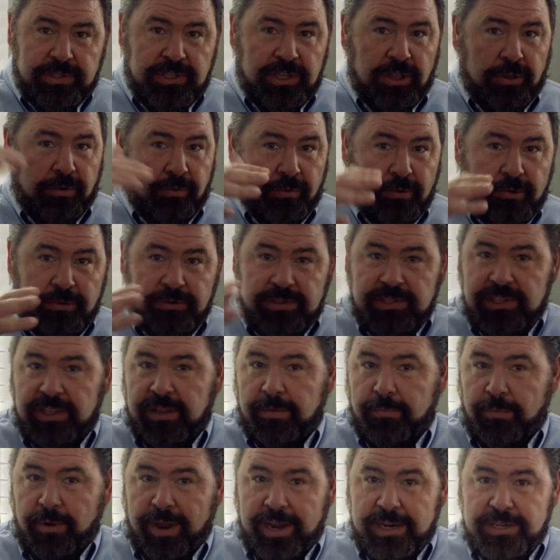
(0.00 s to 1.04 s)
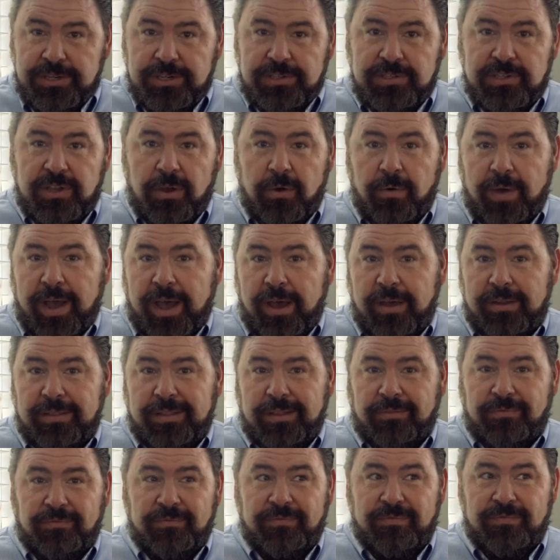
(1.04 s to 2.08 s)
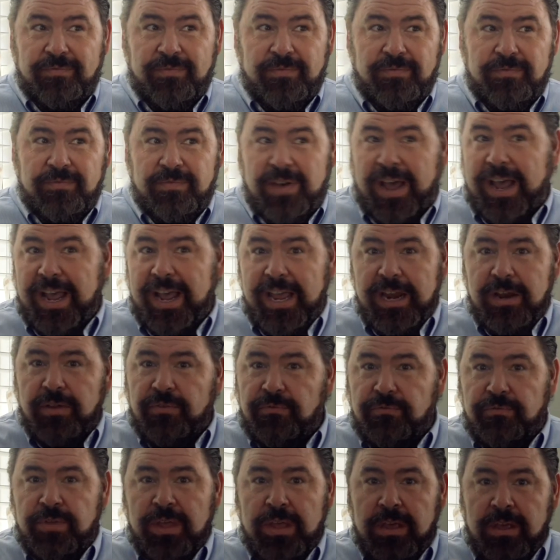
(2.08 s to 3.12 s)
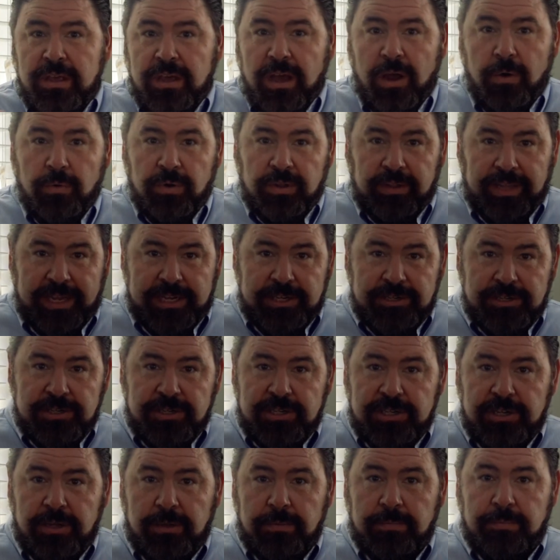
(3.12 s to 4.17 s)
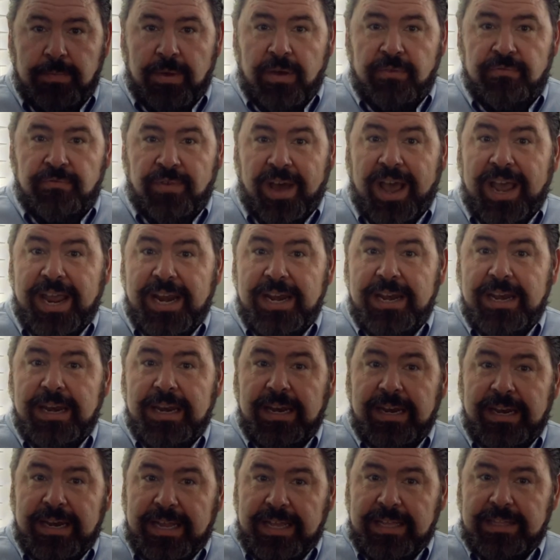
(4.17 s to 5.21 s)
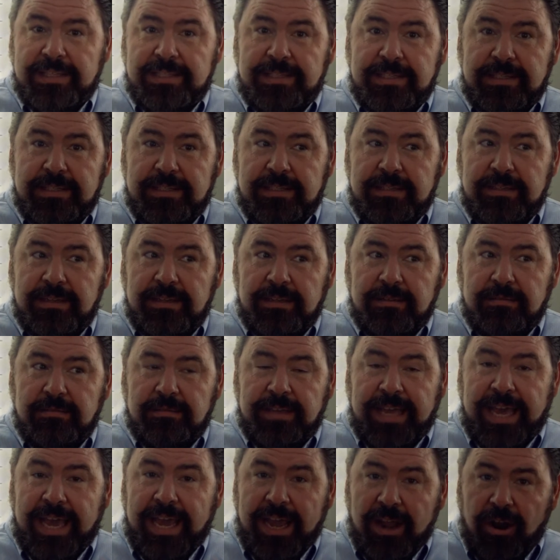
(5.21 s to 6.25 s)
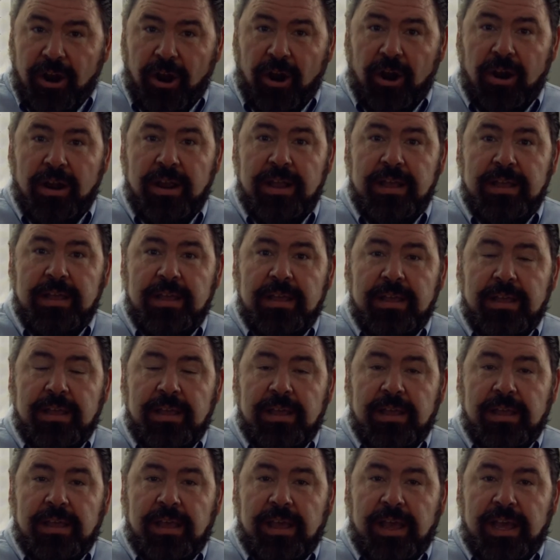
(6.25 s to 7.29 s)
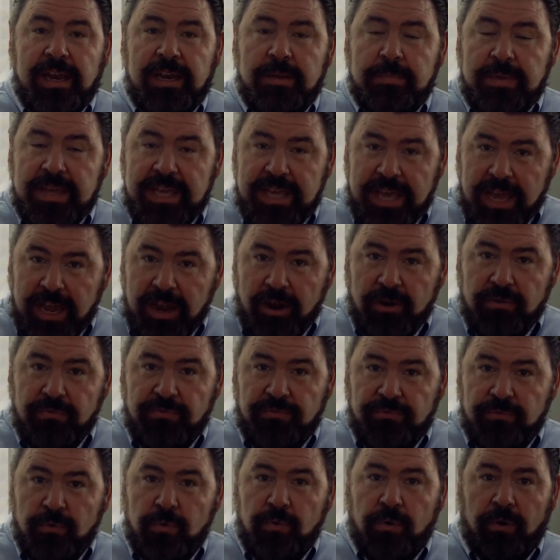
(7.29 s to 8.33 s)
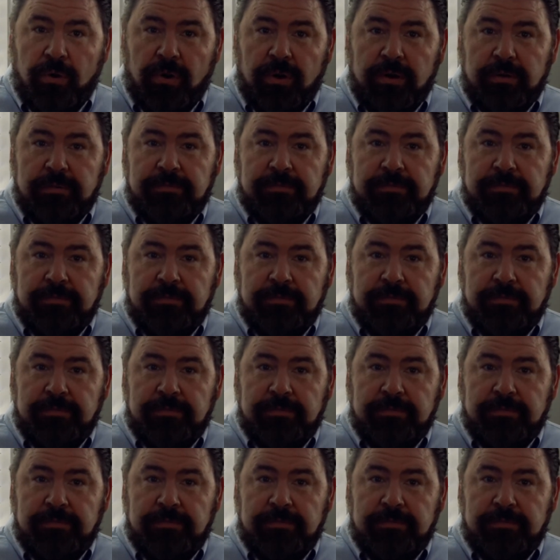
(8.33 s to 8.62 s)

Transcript: and the roots and the branches go out, and the vine of a relationship, a vine needs care and to be cared for.